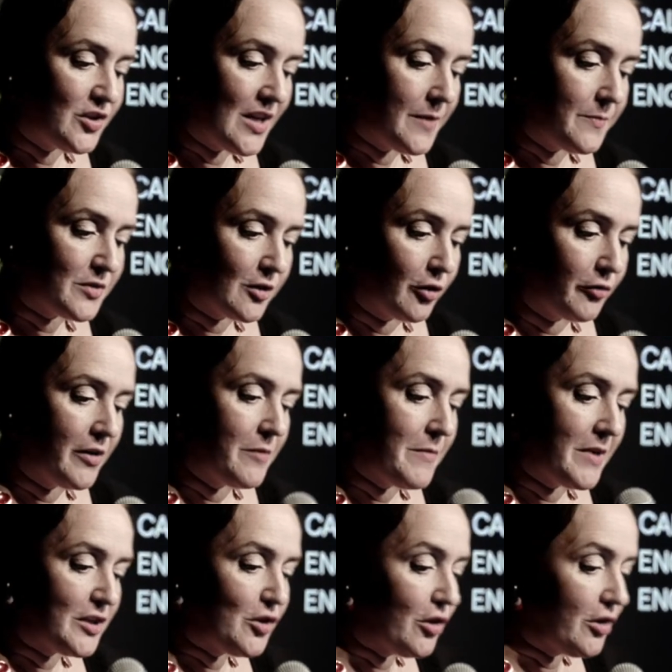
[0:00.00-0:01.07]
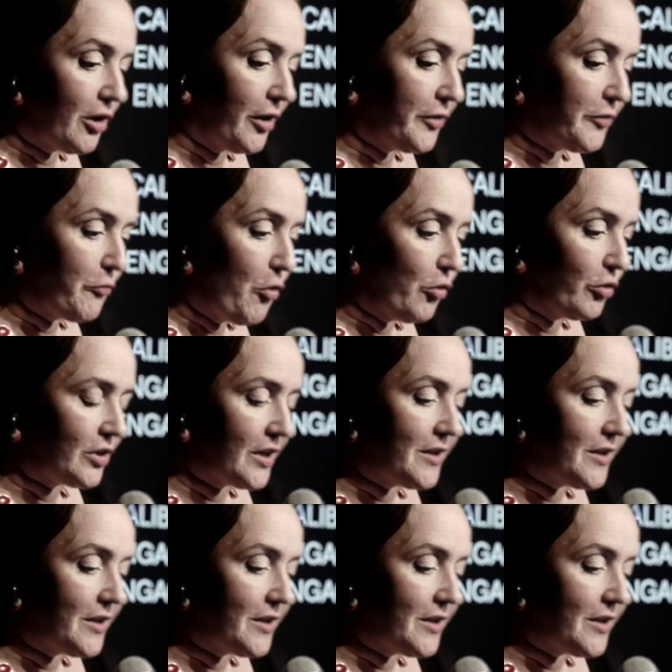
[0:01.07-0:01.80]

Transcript: James Lórien MacDonald, wrote